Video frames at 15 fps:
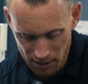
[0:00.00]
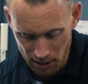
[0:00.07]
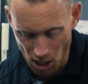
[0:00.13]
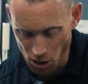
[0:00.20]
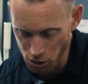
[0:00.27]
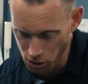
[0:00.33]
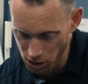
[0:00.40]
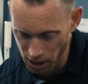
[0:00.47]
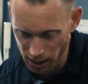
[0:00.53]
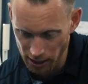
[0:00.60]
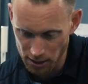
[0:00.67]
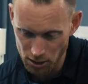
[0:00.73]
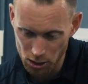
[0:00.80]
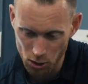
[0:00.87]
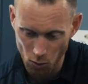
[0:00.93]

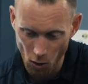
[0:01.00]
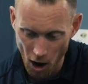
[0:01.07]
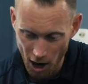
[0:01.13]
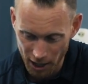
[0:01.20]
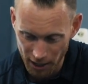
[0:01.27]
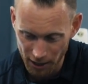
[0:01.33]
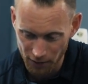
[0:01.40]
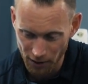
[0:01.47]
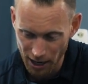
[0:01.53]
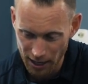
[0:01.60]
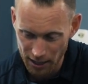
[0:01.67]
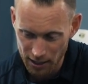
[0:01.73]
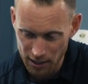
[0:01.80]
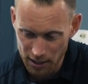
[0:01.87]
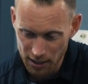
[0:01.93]
lunging, and squatting,
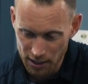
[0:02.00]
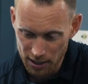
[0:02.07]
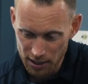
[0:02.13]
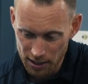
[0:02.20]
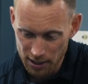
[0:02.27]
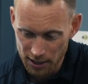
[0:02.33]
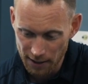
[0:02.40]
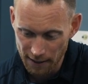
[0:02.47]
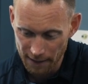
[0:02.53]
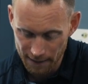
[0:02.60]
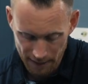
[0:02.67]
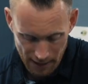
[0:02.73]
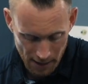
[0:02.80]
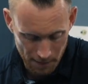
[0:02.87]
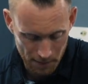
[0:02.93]
right? Yep.
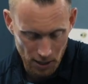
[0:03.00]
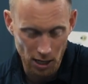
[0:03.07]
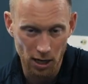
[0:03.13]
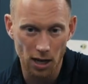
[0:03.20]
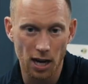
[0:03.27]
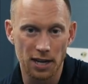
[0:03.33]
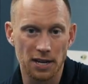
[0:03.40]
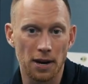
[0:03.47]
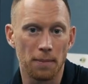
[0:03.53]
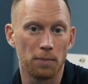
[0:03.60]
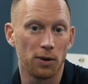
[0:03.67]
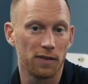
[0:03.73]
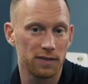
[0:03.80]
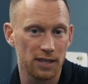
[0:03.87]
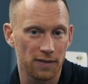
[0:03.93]
Yep. A, a
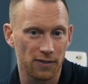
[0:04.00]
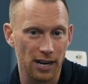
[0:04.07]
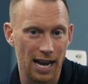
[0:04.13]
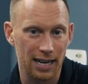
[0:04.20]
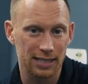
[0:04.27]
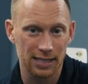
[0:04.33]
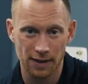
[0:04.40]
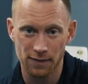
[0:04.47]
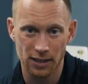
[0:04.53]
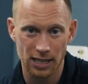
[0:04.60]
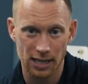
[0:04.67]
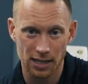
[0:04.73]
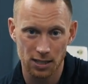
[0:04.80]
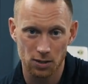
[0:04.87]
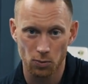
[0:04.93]
number of different
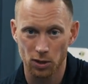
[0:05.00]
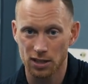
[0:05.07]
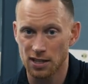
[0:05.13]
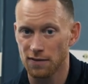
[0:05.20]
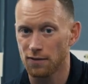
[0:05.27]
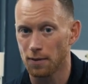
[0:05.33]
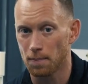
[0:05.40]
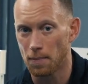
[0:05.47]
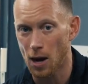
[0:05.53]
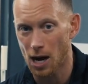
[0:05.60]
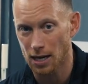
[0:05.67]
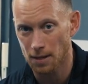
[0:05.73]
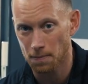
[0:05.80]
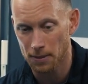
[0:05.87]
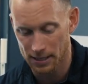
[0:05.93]
activities with different
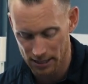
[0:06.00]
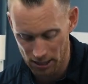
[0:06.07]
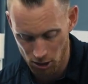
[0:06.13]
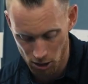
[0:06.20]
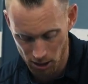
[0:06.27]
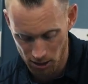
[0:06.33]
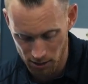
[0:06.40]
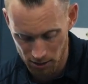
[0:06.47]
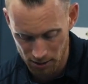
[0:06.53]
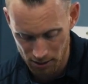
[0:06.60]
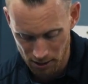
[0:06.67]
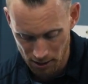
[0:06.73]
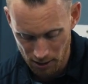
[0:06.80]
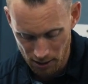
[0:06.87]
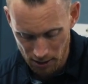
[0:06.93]
body
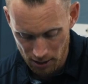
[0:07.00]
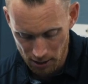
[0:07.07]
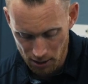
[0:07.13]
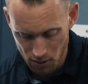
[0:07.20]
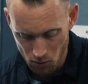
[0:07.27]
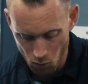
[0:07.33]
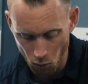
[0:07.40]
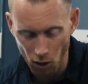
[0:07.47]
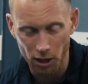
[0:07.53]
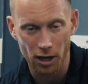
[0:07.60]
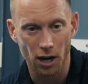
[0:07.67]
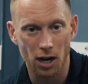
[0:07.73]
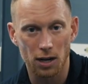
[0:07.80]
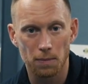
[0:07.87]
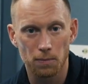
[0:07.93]
positions,
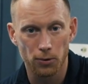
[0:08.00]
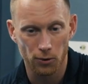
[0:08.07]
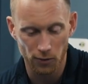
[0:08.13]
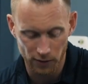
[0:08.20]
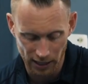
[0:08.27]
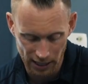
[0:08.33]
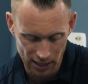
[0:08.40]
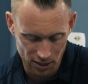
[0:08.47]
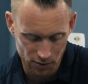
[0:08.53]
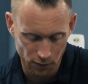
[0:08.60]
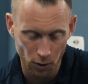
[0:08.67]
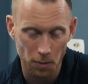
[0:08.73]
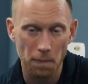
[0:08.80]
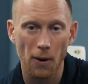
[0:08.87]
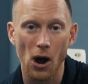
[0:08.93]
working on improving his
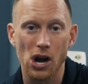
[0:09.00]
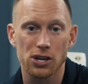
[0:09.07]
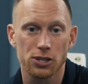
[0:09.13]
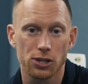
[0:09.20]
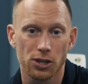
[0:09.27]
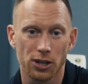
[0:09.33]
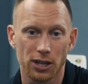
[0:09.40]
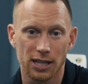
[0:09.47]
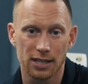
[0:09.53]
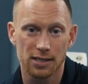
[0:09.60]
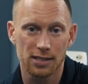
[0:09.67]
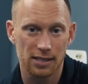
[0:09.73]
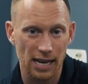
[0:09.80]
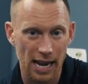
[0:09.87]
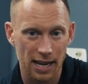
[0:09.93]
foot posture and
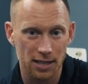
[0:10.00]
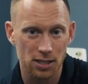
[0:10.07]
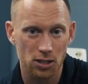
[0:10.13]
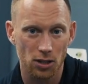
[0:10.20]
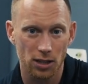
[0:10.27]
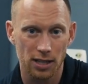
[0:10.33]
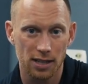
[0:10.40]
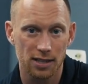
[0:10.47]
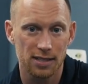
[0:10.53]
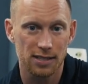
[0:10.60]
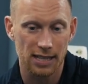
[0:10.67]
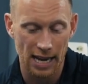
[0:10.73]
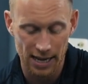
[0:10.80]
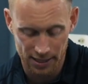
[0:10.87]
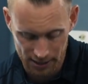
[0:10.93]
his stance so that his
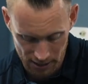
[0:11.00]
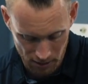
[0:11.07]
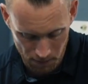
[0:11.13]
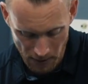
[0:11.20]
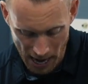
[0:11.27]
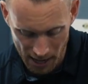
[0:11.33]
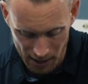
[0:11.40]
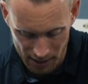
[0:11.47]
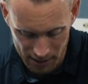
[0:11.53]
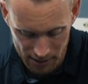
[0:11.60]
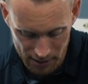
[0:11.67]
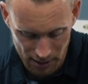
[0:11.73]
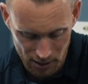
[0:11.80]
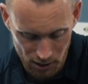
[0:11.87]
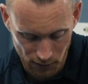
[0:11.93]
stance is
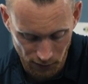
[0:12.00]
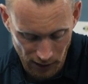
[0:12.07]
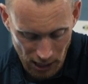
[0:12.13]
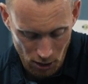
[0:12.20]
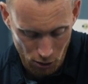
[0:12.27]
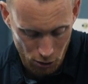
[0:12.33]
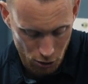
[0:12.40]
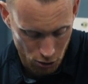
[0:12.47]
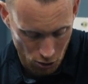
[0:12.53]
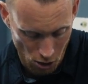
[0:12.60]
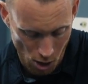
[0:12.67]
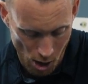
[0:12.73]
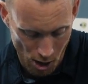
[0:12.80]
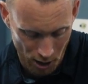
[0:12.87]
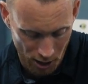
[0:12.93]
balanced, his feet are
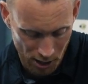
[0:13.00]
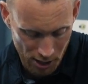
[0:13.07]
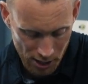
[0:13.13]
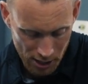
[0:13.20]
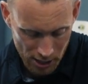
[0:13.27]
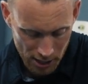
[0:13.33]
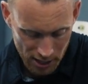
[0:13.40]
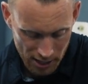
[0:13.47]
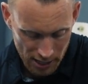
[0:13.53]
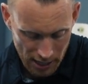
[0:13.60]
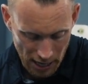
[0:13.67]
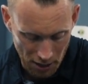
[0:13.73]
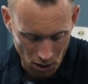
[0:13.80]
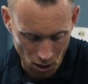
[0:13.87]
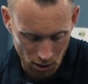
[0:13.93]
strong,
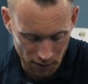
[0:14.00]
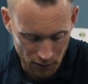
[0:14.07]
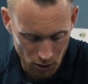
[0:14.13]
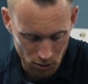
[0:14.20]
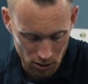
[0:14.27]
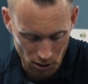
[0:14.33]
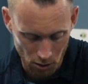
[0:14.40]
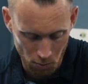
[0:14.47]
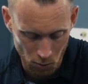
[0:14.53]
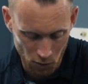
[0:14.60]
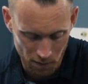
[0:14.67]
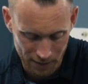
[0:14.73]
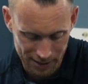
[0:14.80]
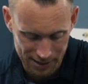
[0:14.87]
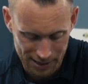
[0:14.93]
and all of those little
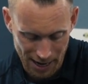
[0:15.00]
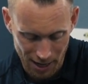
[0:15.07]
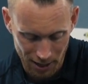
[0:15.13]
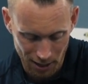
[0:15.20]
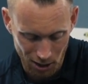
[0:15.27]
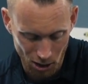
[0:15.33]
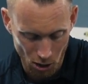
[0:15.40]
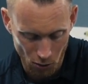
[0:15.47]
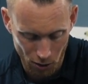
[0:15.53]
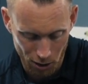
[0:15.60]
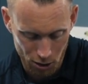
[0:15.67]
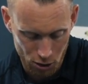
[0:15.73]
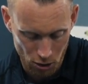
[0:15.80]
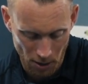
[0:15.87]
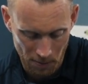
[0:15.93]
movements down in the lower
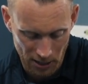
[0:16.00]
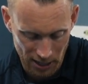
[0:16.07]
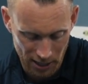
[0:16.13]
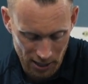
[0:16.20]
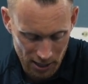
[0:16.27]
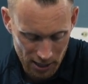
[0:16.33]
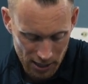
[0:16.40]
extremity